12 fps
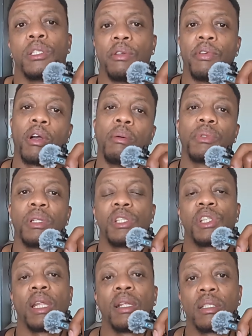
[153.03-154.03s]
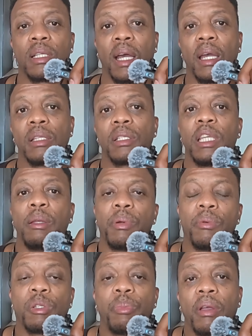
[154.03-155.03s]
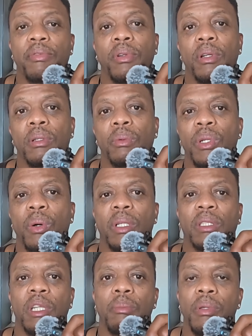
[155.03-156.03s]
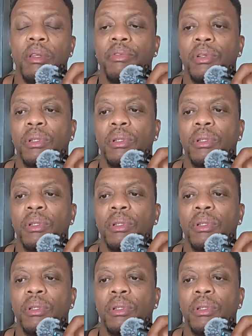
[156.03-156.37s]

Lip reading: So if you come to this channel, guys, keep it respectful, we don't want any beef,